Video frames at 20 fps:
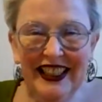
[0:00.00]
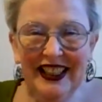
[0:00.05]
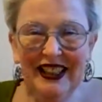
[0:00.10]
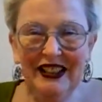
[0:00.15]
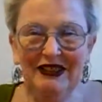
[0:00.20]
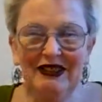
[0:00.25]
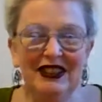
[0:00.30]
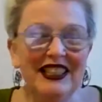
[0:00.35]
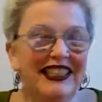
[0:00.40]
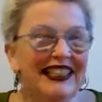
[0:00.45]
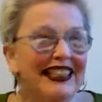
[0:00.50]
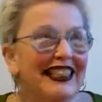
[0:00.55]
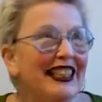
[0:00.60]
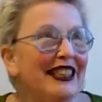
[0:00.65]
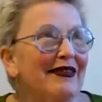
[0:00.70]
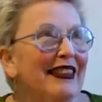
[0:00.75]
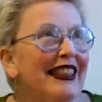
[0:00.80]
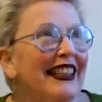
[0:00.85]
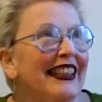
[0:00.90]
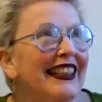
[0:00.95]
What does
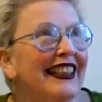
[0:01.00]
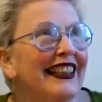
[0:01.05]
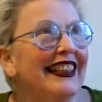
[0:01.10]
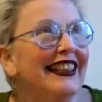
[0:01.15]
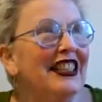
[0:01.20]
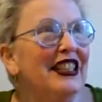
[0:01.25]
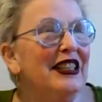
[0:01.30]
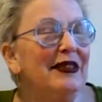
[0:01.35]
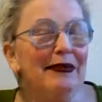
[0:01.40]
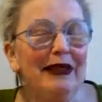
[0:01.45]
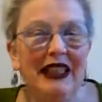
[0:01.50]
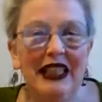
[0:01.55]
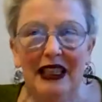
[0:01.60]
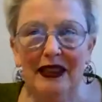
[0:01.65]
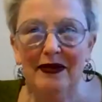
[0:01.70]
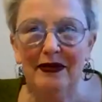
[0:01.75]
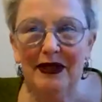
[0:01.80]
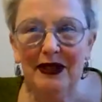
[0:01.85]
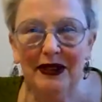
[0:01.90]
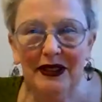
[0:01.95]
Jimmy
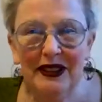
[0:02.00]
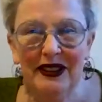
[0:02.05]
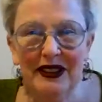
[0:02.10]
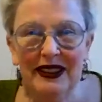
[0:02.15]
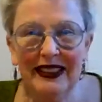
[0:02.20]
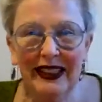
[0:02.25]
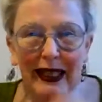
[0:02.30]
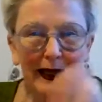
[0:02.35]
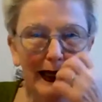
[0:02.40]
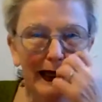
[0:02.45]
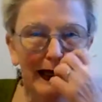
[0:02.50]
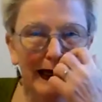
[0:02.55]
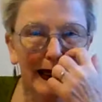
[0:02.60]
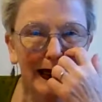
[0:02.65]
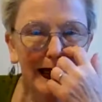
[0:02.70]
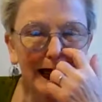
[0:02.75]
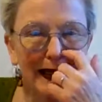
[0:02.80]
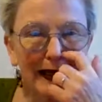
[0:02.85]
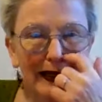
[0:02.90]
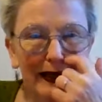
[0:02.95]
Kimmel, I think
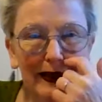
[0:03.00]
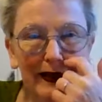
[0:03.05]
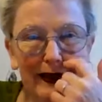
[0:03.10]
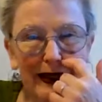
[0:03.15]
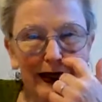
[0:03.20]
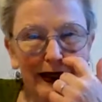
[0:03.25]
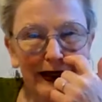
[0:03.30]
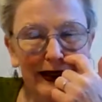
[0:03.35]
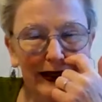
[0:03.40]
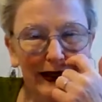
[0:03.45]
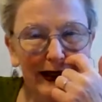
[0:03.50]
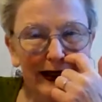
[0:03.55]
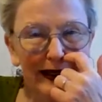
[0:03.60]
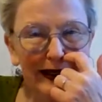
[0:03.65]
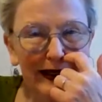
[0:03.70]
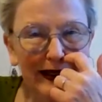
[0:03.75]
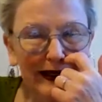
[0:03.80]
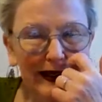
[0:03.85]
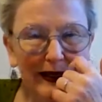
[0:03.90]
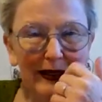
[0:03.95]
that's his name, he's
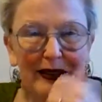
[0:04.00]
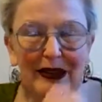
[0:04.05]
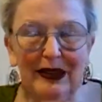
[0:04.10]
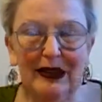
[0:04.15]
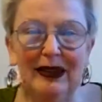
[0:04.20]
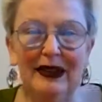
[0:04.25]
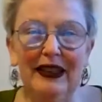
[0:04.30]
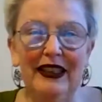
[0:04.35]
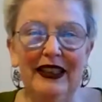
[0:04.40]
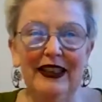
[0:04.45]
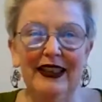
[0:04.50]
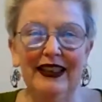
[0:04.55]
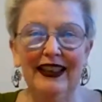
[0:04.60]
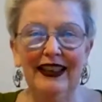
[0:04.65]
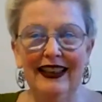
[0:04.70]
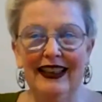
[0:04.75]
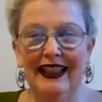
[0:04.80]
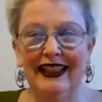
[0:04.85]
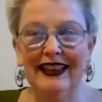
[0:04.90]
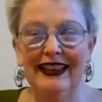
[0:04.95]
a
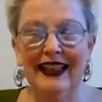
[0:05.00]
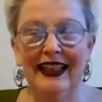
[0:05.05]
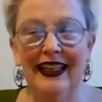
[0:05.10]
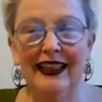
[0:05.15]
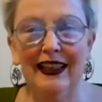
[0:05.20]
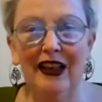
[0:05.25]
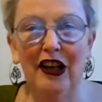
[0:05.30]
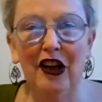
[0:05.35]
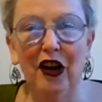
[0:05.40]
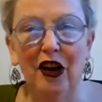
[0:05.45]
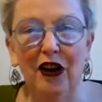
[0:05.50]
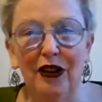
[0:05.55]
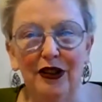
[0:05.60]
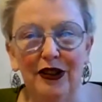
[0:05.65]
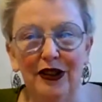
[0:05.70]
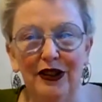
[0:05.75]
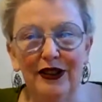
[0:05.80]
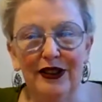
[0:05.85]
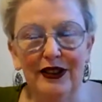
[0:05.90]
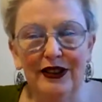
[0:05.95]
late night
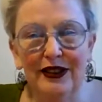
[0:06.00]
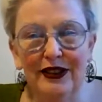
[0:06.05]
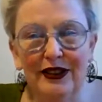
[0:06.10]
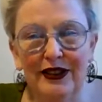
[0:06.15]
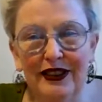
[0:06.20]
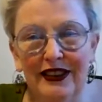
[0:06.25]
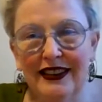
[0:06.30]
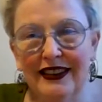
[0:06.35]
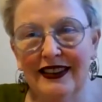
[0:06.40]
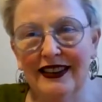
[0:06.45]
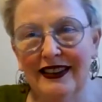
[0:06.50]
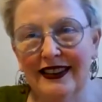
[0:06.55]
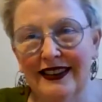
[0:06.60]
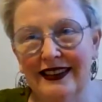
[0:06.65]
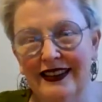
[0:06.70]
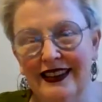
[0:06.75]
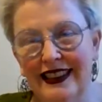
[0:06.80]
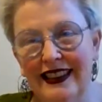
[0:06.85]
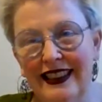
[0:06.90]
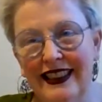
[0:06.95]
host
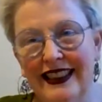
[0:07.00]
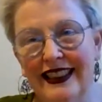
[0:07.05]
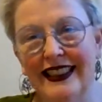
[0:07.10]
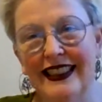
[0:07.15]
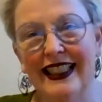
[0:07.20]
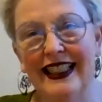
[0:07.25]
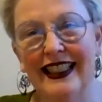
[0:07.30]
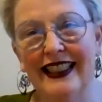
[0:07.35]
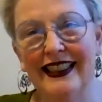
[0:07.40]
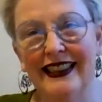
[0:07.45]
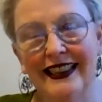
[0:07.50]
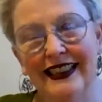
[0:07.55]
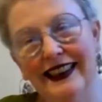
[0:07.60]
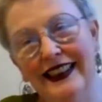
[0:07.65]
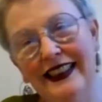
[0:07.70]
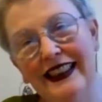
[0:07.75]
in the States, and he